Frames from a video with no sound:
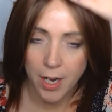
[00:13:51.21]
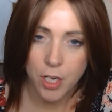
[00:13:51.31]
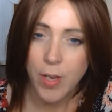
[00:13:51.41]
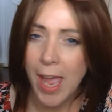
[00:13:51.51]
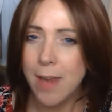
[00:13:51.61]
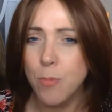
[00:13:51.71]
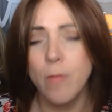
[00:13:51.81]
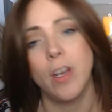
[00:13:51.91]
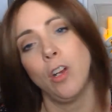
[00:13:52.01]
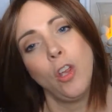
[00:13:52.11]
You can
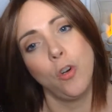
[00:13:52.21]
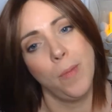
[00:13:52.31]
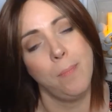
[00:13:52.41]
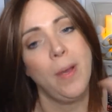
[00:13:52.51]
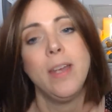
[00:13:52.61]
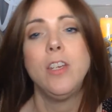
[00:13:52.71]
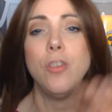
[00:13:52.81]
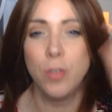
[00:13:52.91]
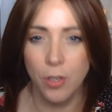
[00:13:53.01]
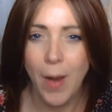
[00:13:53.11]
move it a little bit, but
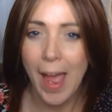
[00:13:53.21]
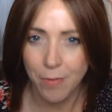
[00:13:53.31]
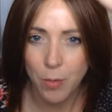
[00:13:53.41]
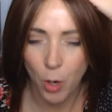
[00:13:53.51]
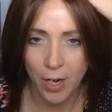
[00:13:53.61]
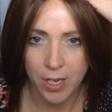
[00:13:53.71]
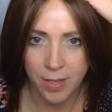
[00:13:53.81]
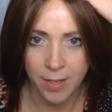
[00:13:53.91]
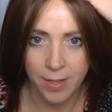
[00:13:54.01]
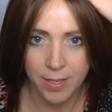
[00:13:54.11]
you have to part
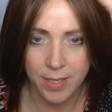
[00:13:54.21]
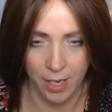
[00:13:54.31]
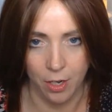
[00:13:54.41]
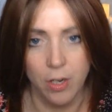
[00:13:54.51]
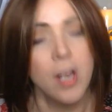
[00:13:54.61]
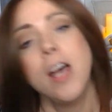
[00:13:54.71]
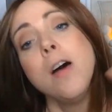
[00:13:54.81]
it in the center.